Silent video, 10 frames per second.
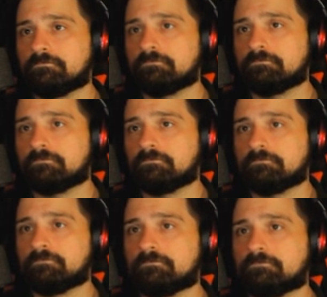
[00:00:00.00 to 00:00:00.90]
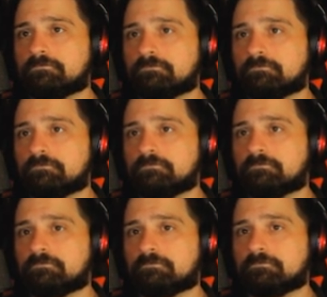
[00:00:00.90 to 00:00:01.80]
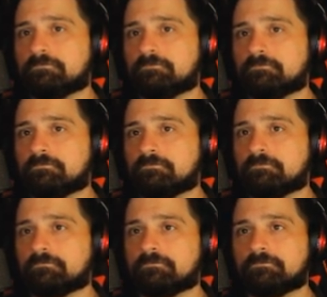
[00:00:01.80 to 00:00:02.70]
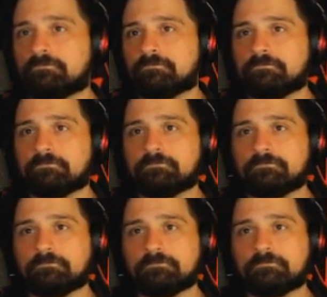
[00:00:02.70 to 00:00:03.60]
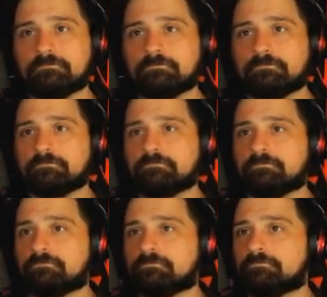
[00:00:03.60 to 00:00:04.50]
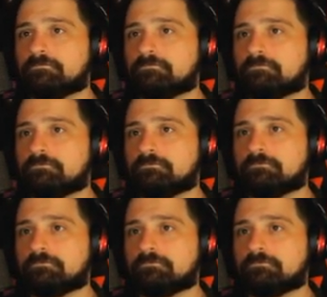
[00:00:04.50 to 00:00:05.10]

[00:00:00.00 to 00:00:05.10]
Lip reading: This person isn't speaking.